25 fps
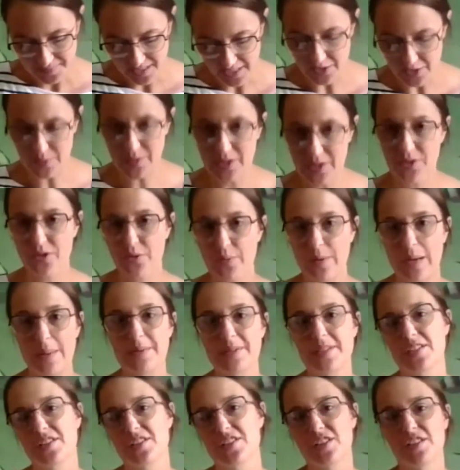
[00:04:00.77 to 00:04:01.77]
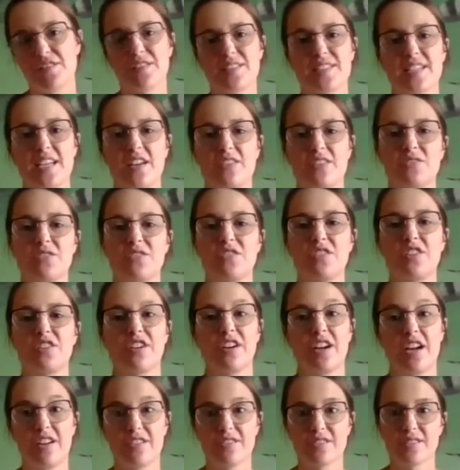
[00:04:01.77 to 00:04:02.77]
And you hear the repetition of the sounds. You
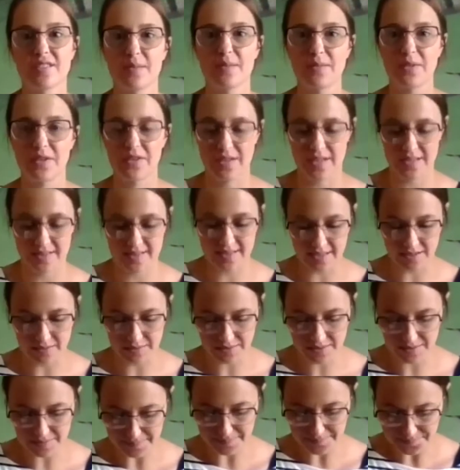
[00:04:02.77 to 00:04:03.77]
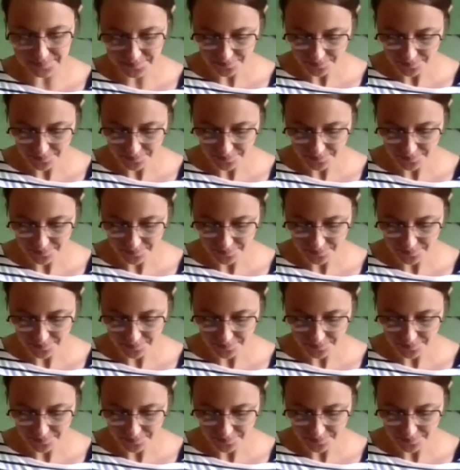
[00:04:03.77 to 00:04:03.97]
hear how similar that sounds.